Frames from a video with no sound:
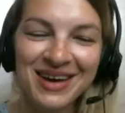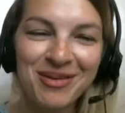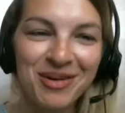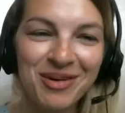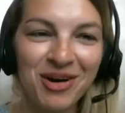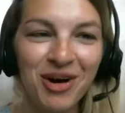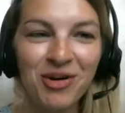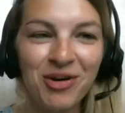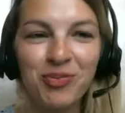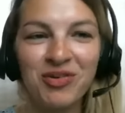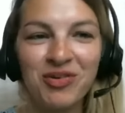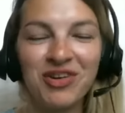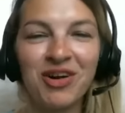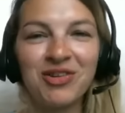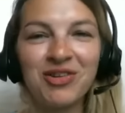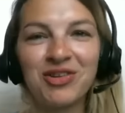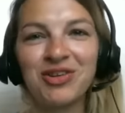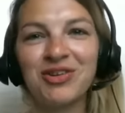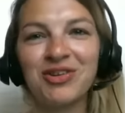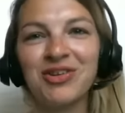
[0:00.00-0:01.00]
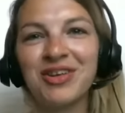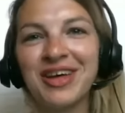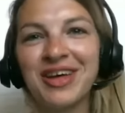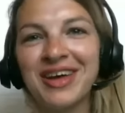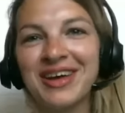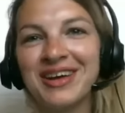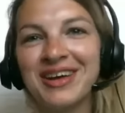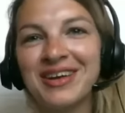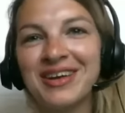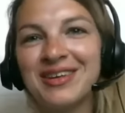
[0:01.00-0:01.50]
we're our little
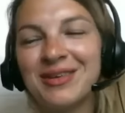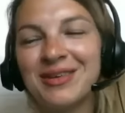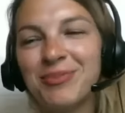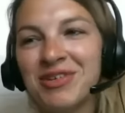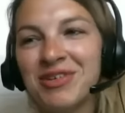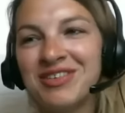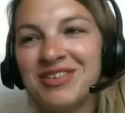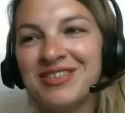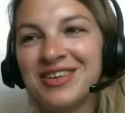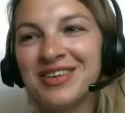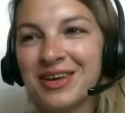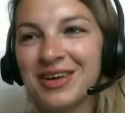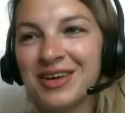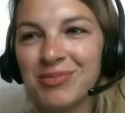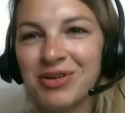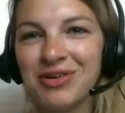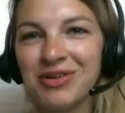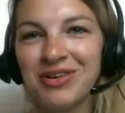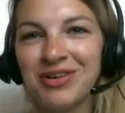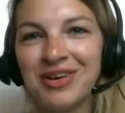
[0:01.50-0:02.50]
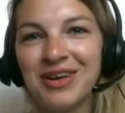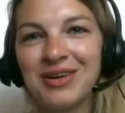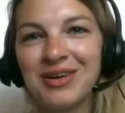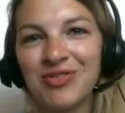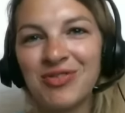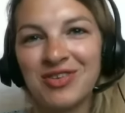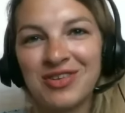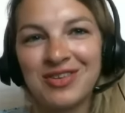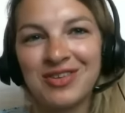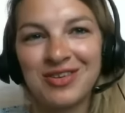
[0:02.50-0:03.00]
like mystic community of
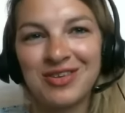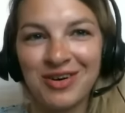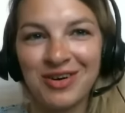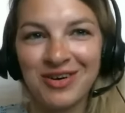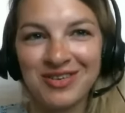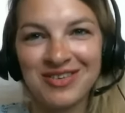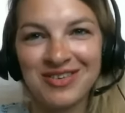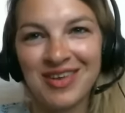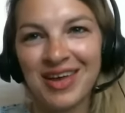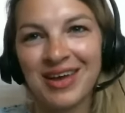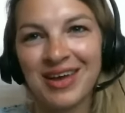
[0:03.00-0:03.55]
sisters, like